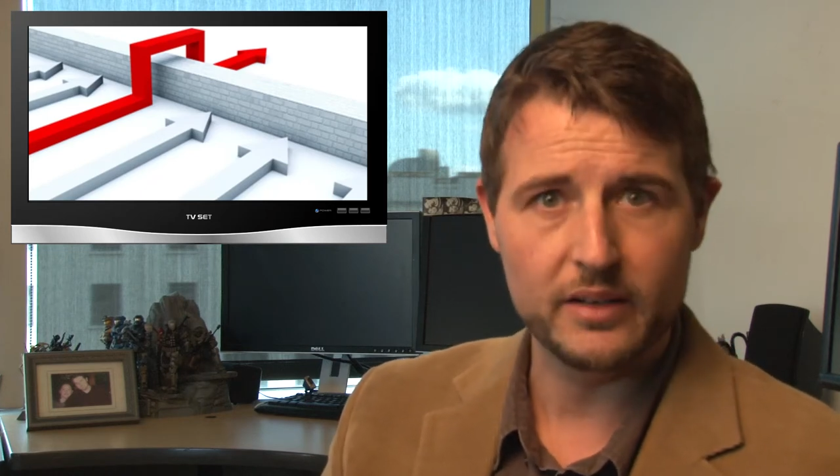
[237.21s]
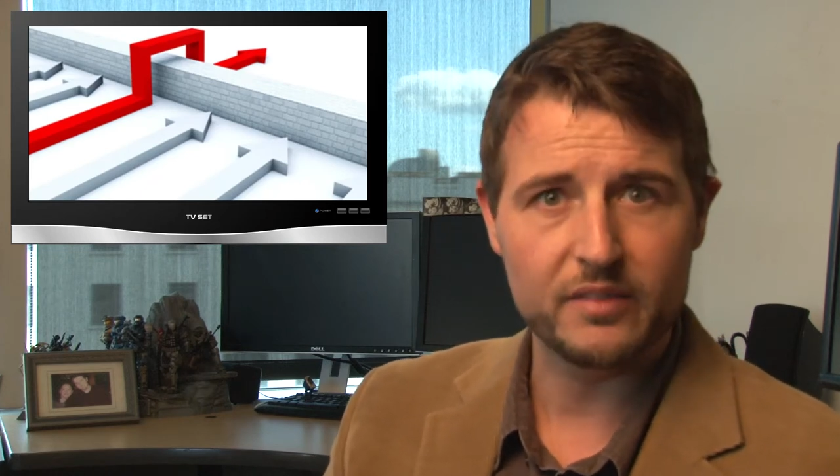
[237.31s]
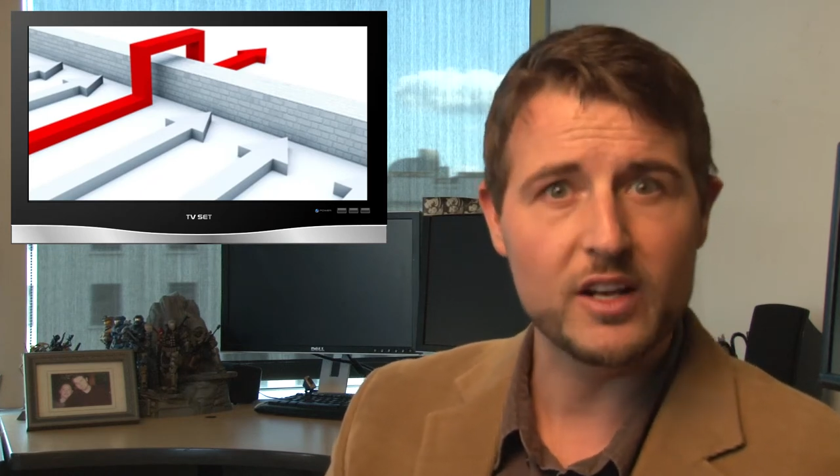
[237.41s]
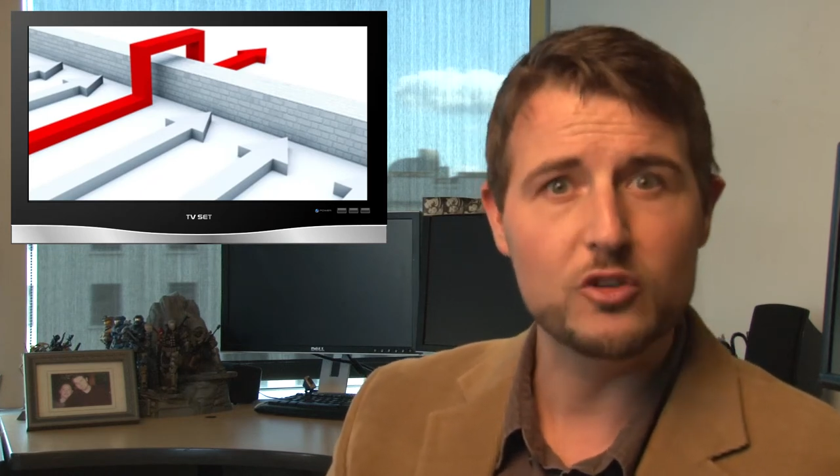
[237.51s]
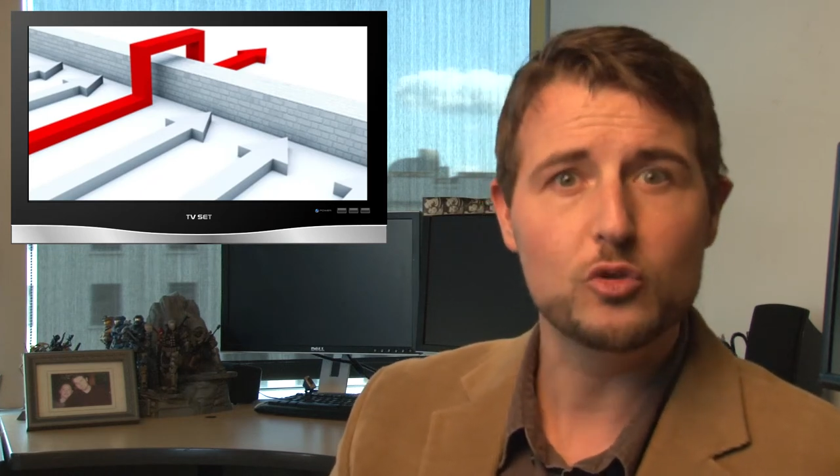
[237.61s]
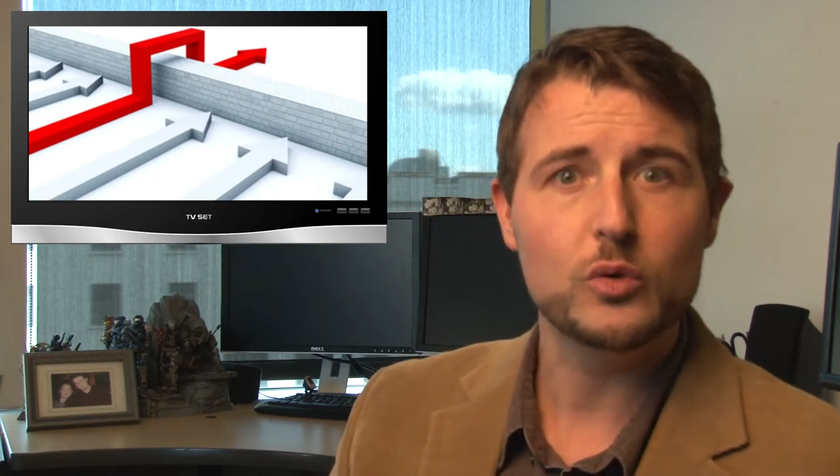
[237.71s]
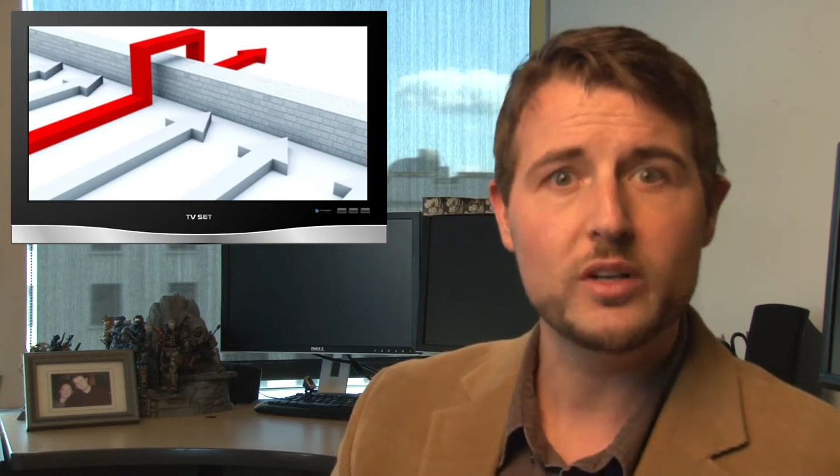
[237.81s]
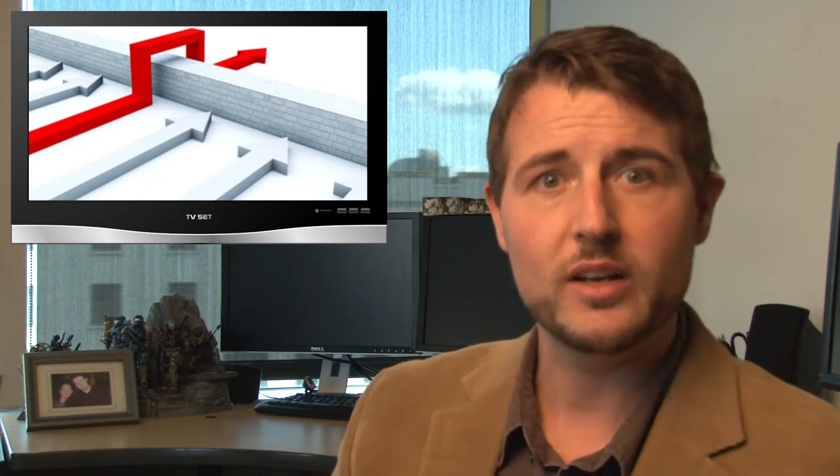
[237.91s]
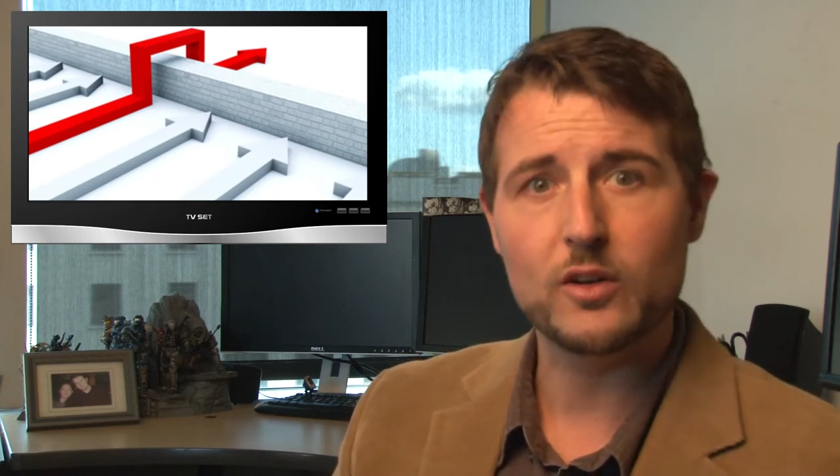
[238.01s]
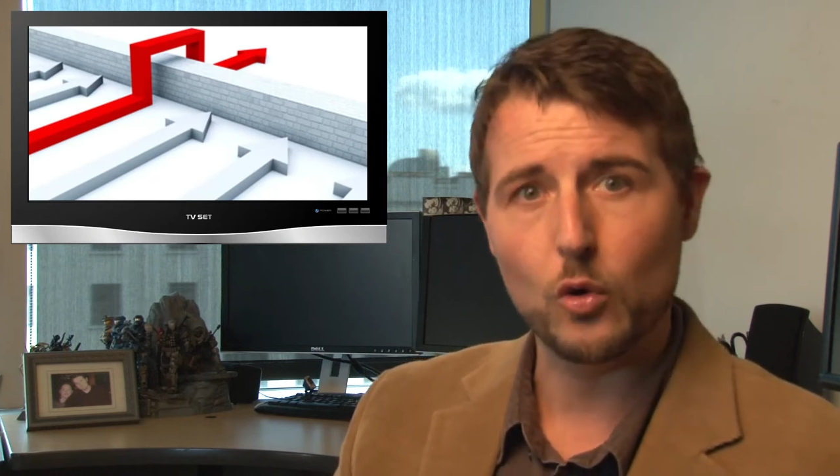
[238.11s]
if they do
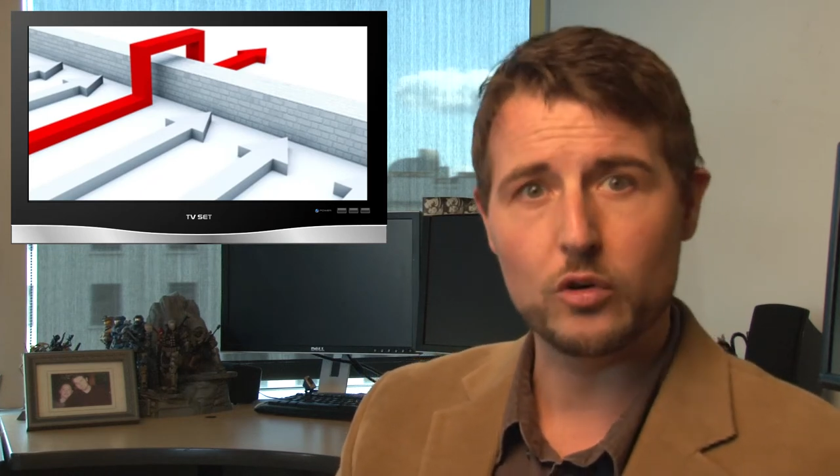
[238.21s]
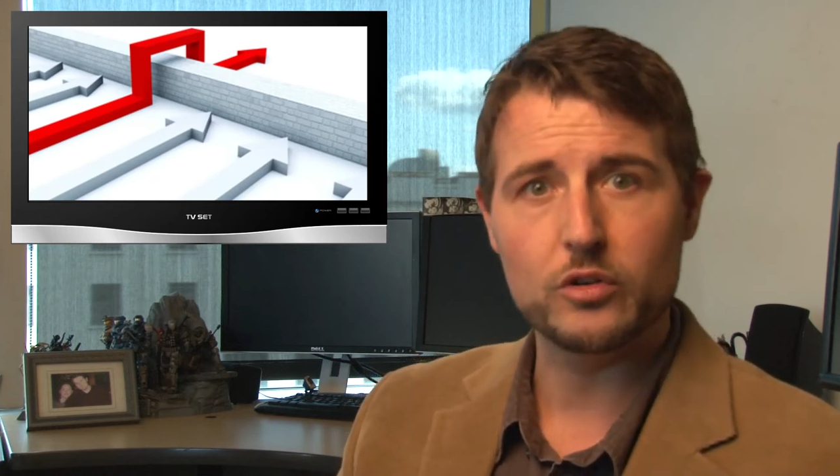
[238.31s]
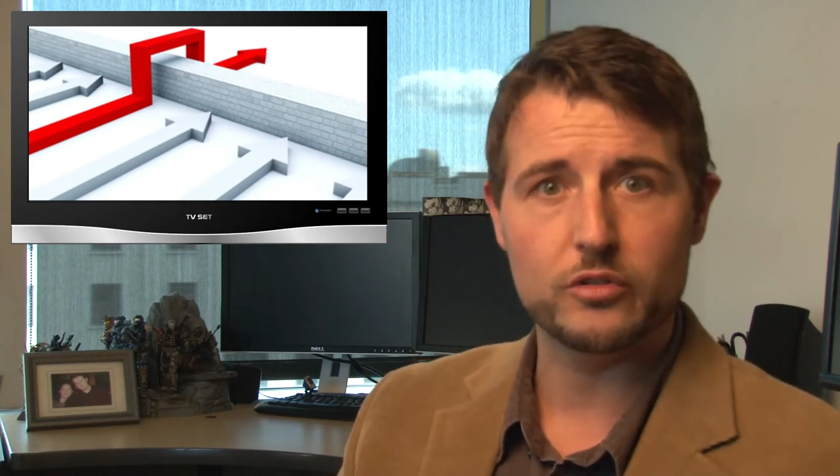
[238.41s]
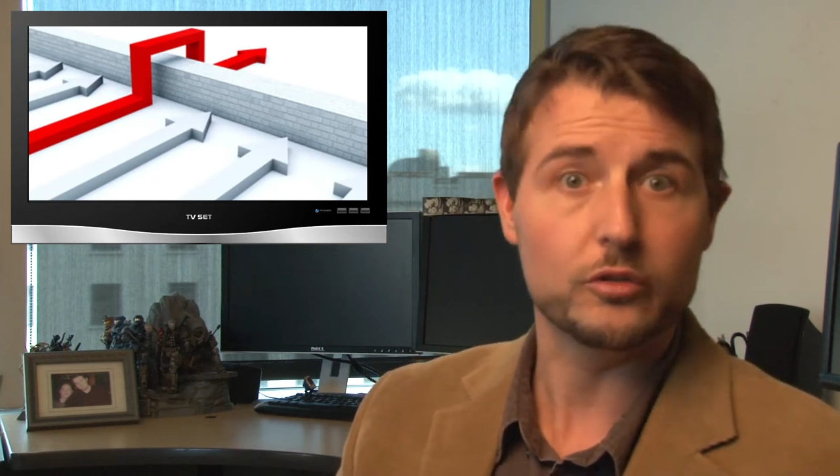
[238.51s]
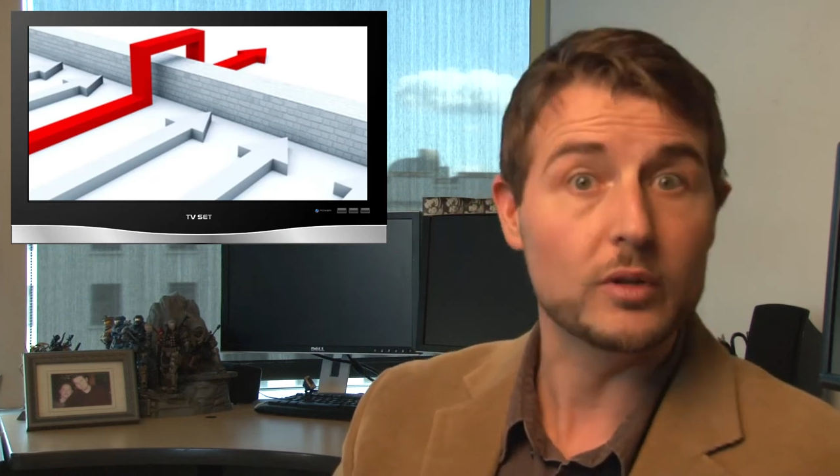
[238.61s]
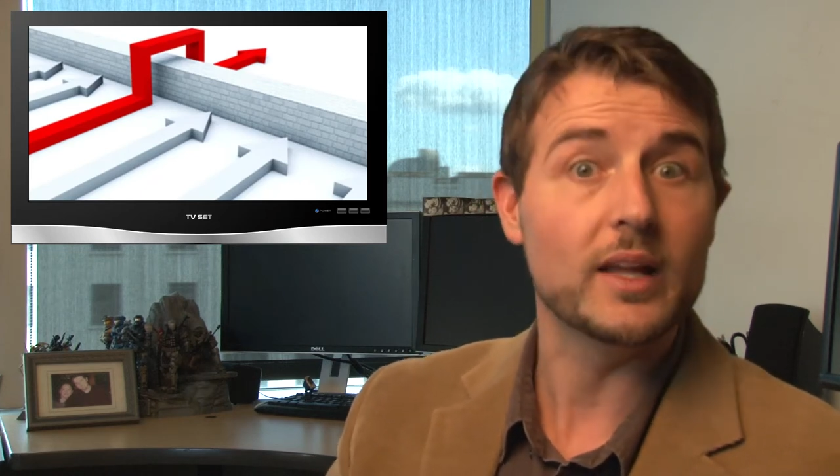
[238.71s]
it in order to